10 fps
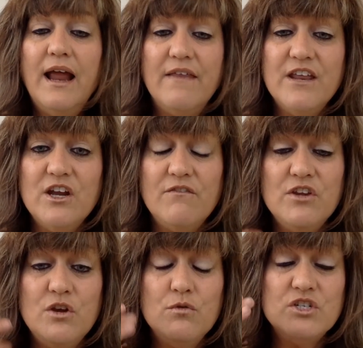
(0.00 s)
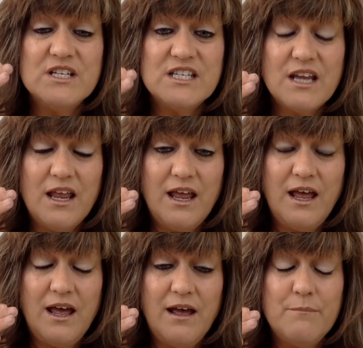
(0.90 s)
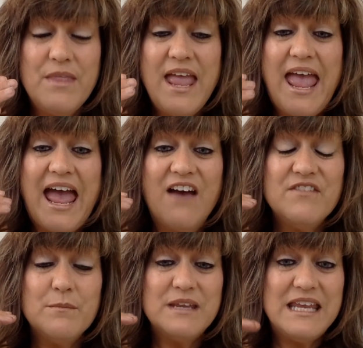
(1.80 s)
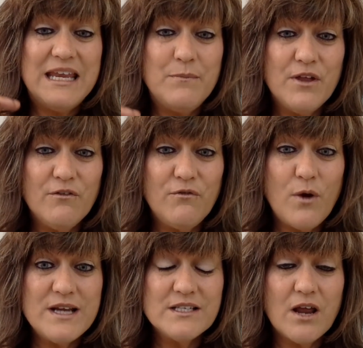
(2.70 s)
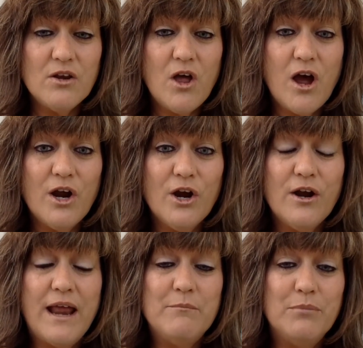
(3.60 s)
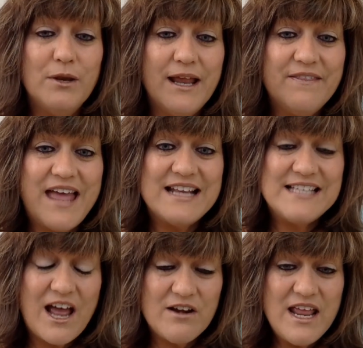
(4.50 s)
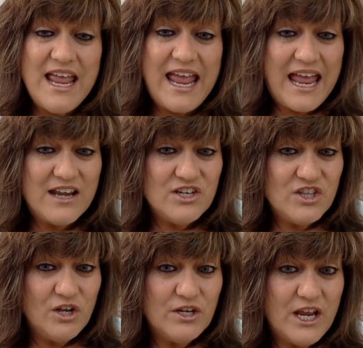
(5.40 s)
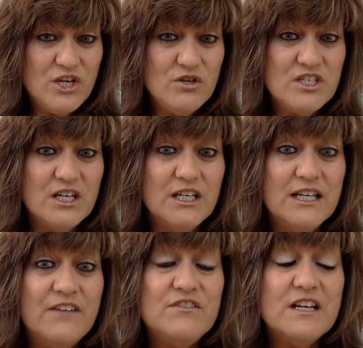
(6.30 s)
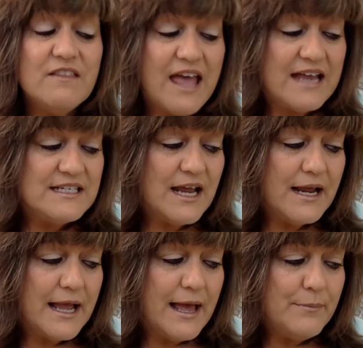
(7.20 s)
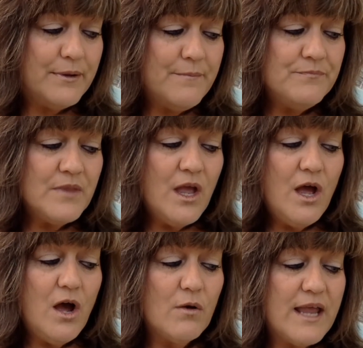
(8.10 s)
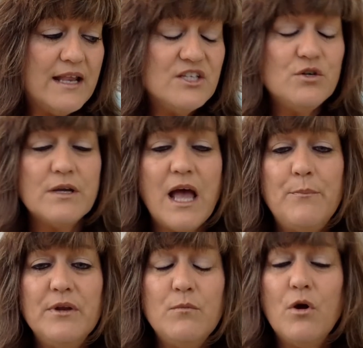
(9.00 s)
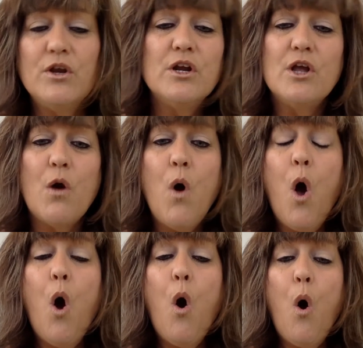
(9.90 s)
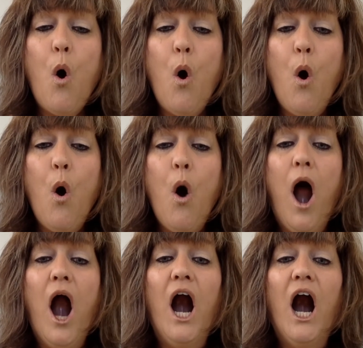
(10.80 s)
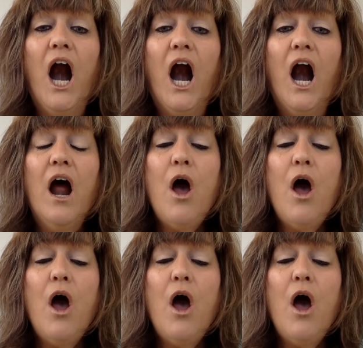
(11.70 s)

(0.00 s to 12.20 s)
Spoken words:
And then if you just have them keep their voice on longer and blend that sound, and they'll get used to lifting that tongue up. Okay, let's do a couple of more. You're going to go or.